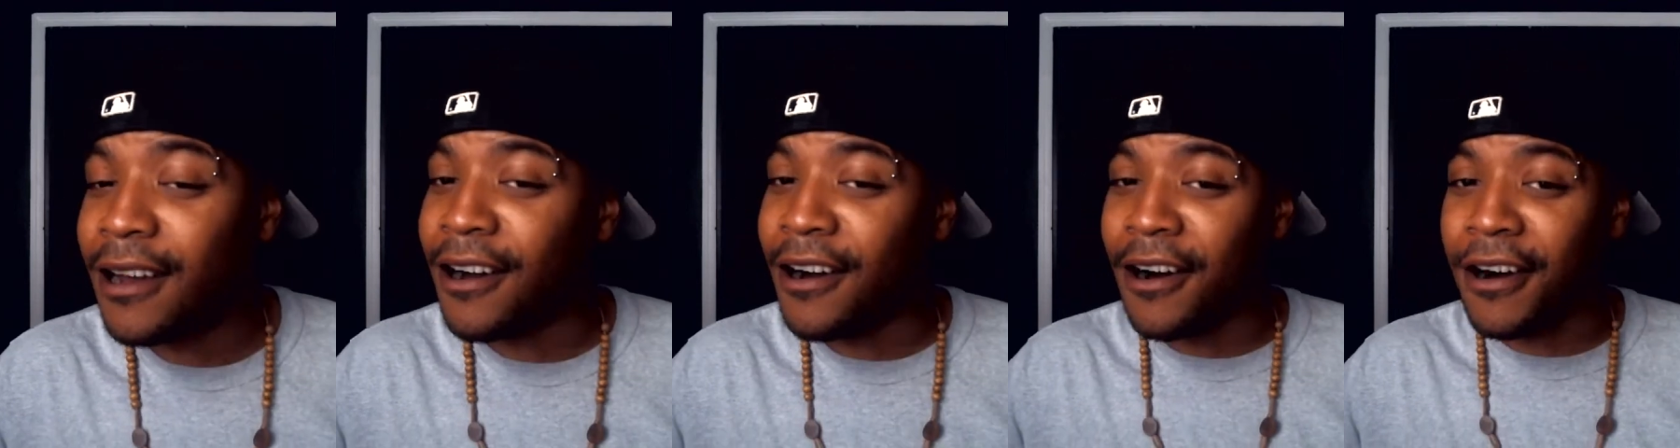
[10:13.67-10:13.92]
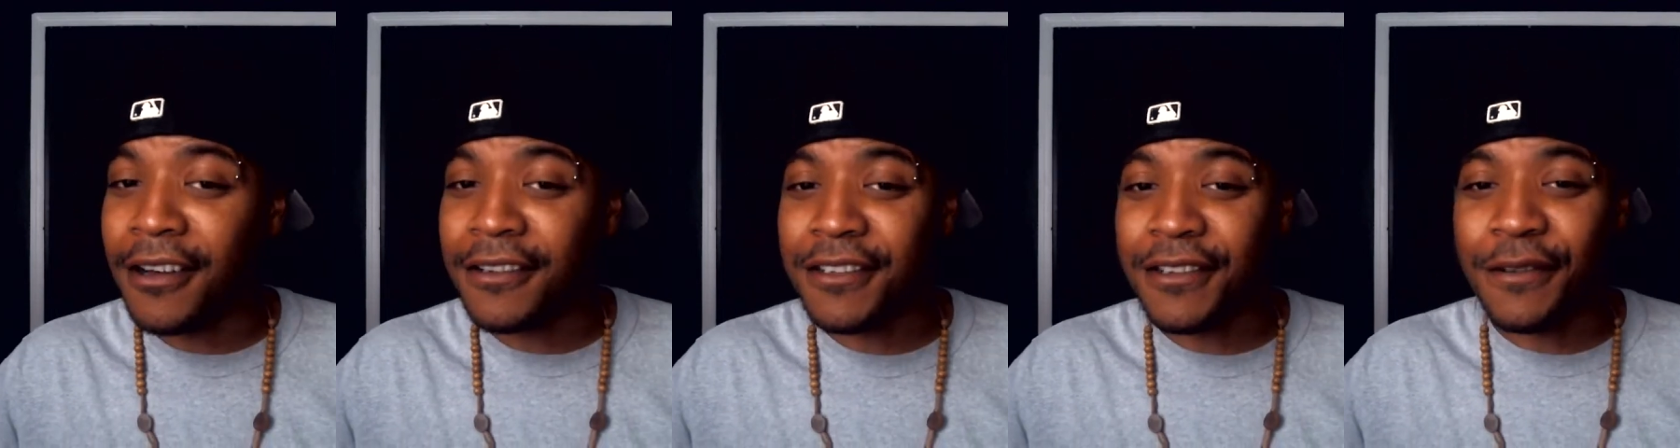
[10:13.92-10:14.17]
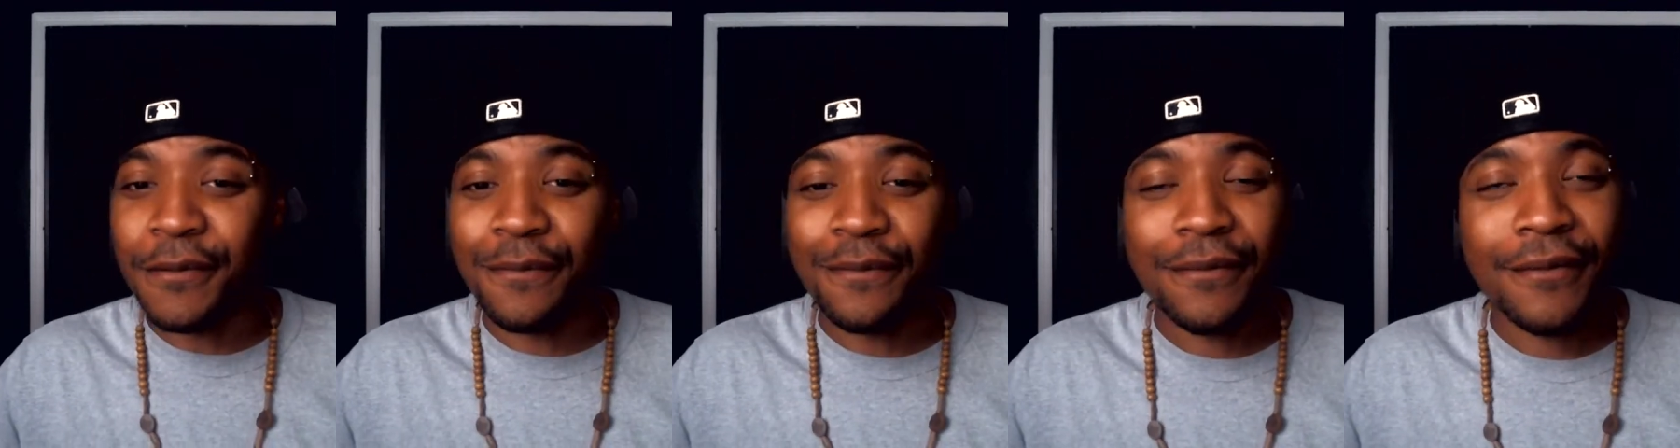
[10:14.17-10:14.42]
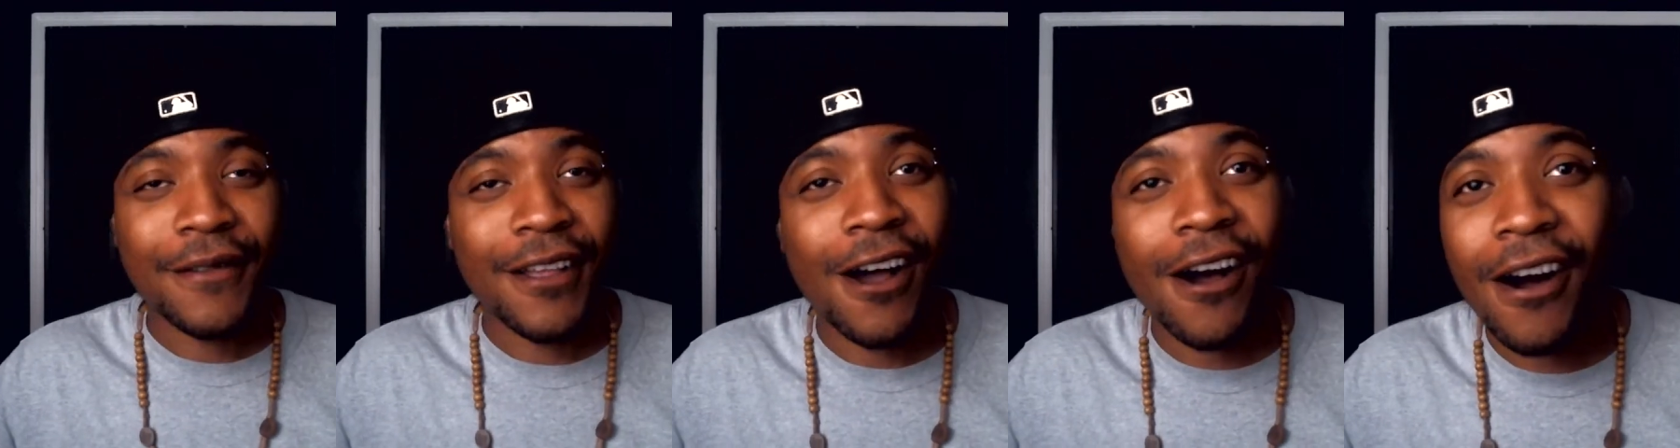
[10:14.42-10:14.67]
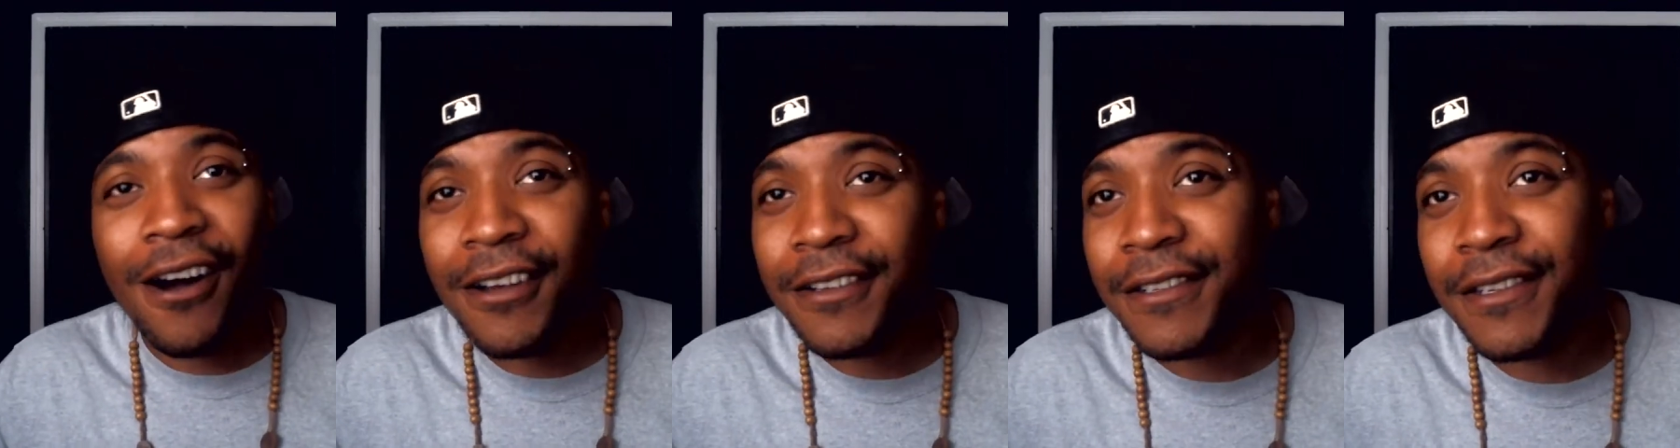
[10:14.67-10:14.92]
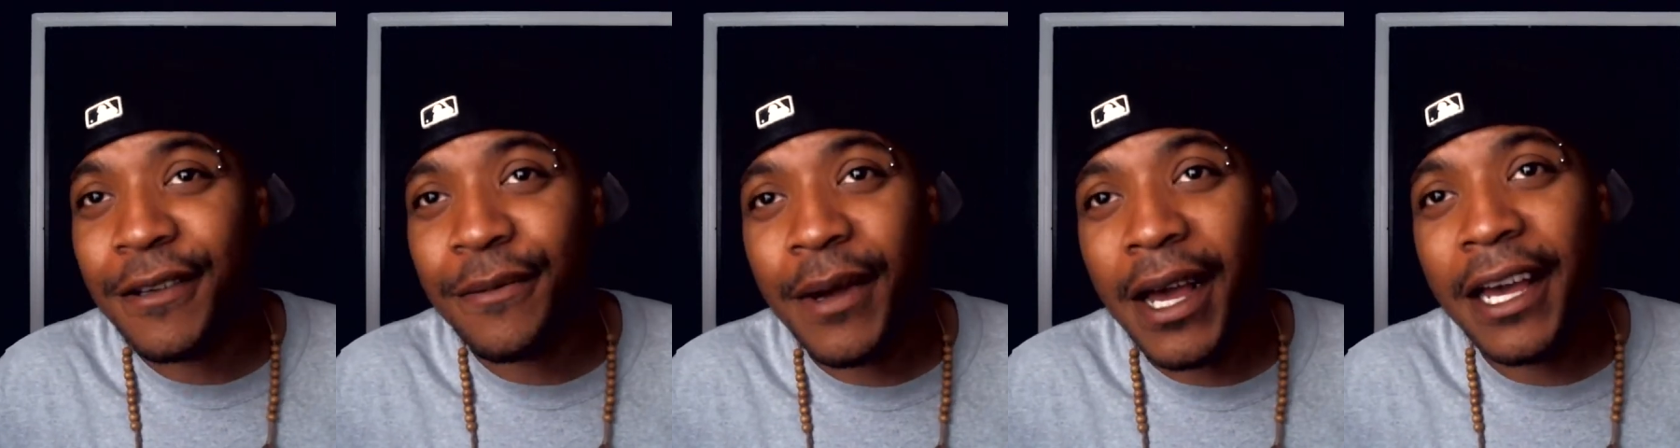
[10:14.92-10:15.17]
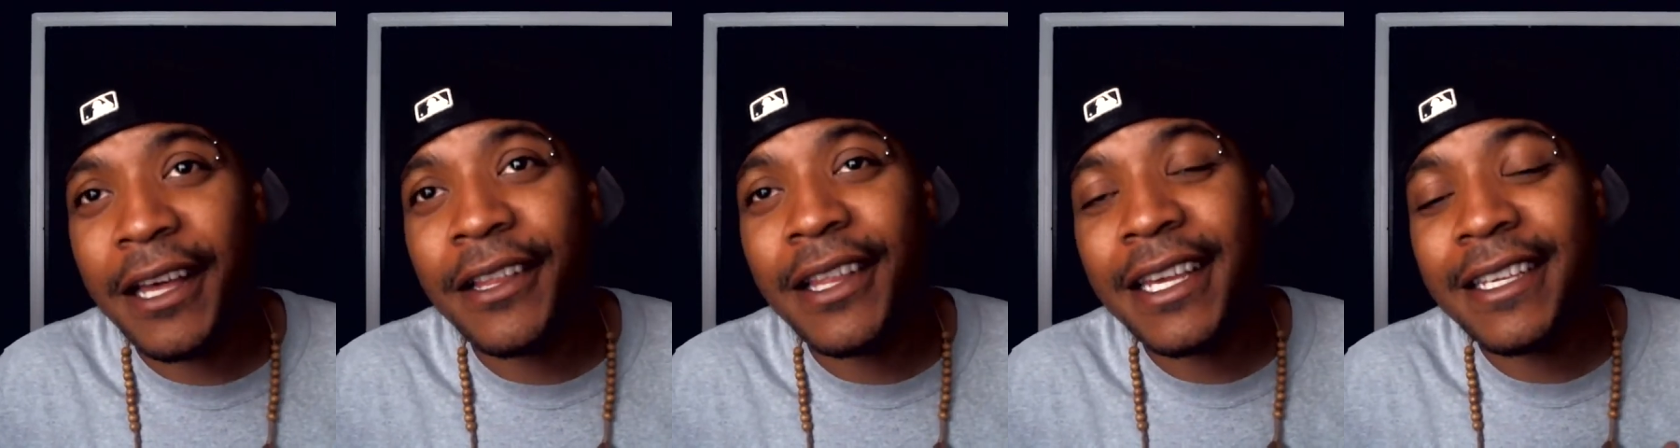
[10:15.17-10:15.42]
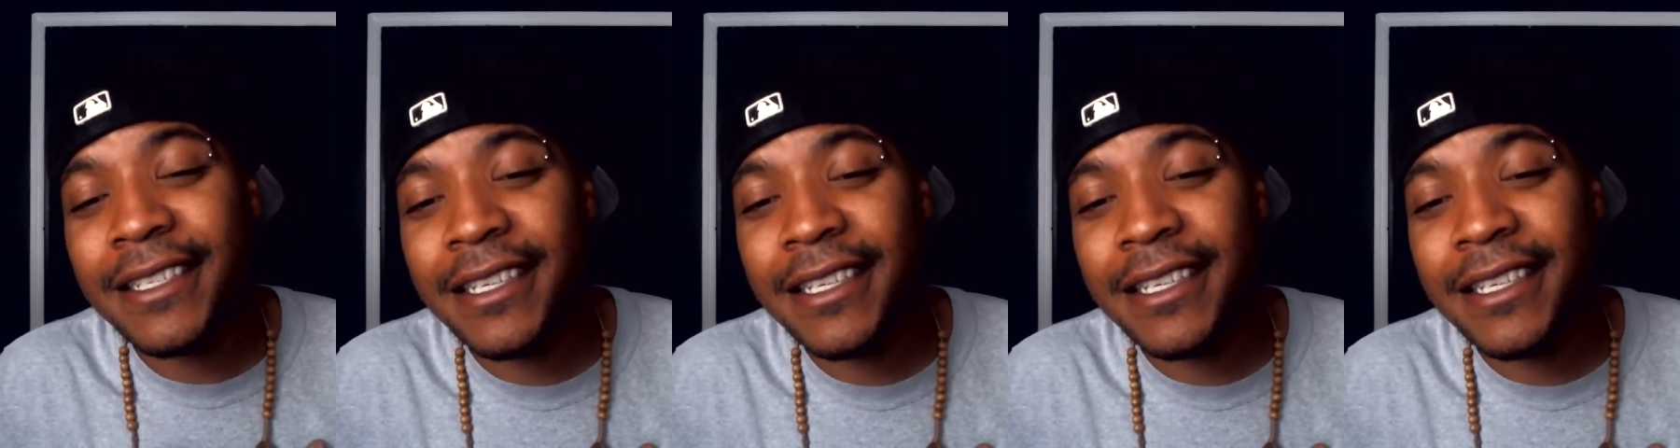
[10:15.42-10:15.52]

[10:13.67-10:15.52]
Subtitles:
awesome. Awesome. I like